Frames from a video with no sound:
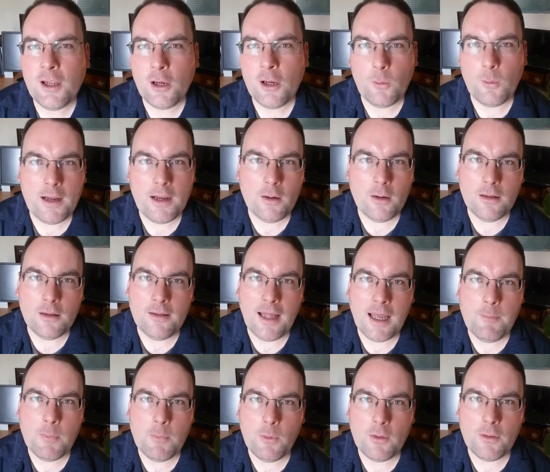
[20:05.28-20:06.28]
greater
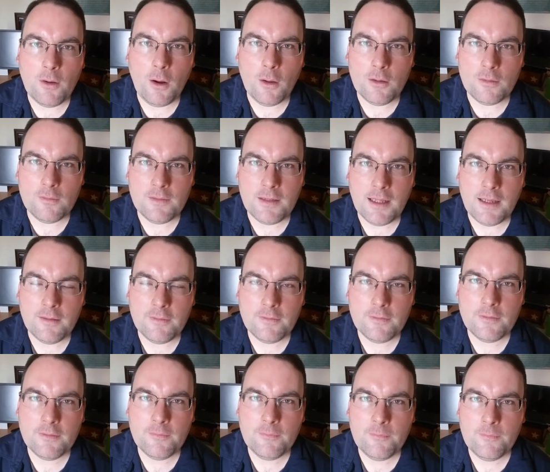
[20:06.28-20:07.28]
alignment with all of
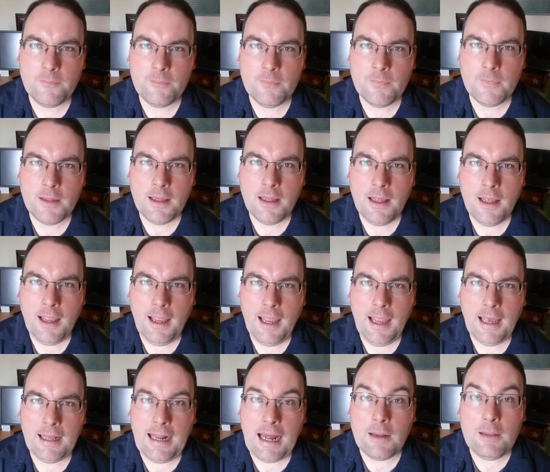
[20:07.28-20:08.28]
life.
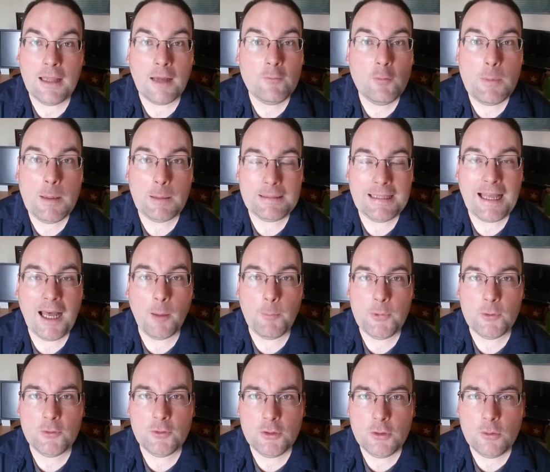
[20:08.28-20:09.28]
And I'd love to be able to help
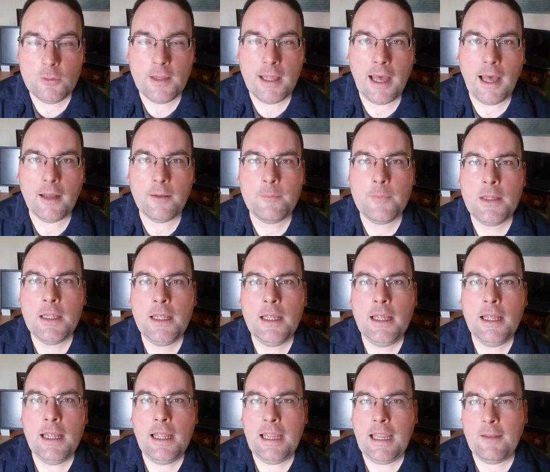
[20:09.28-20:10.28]
you do that.
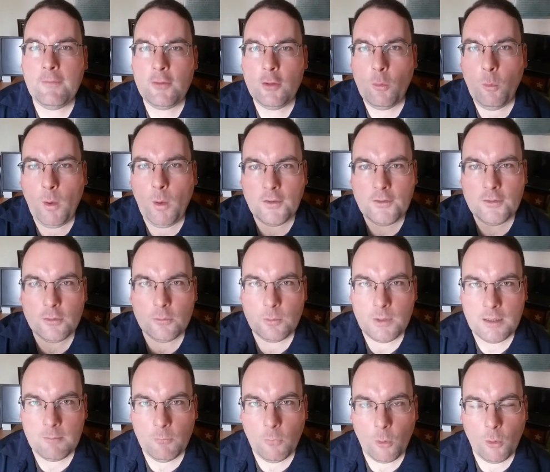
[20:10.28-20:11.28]
If you want to
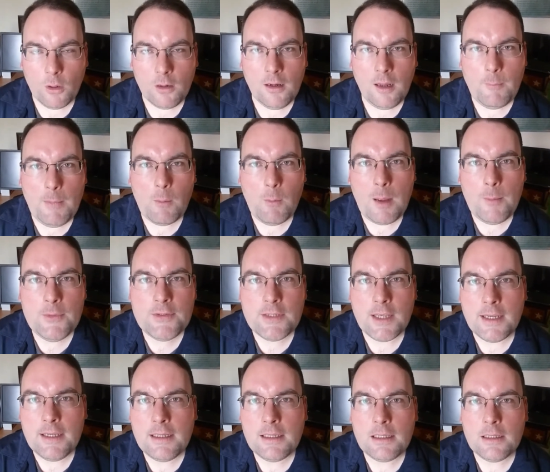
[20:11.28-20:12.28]
read more on my
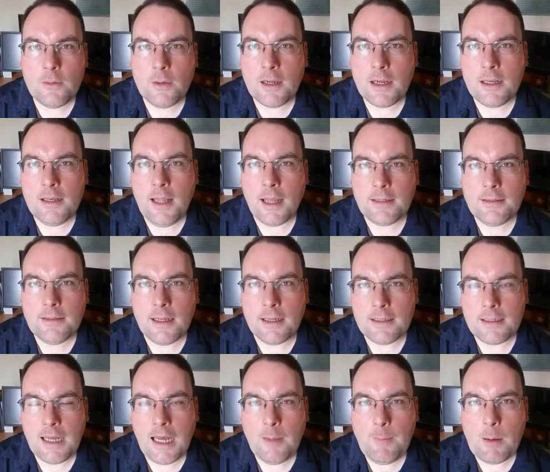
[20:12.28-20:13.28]
website,
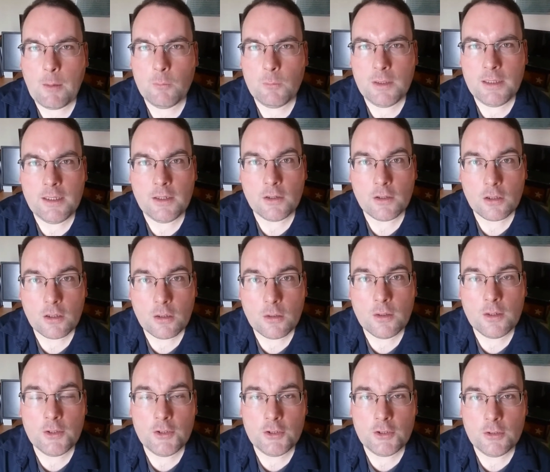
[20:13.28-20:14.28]
clearingconnect.com, I would really
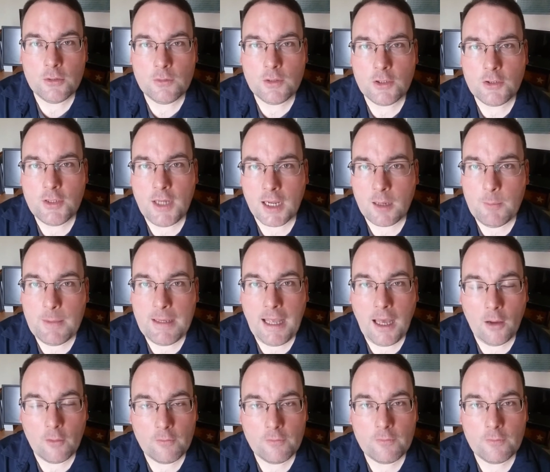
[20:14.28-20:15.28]
encourage you to check me
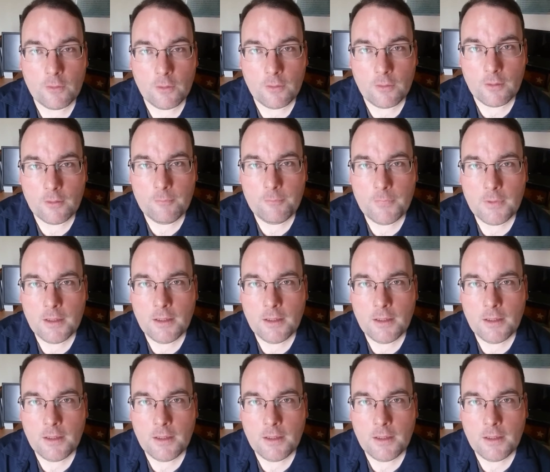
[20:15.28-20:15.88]
out further.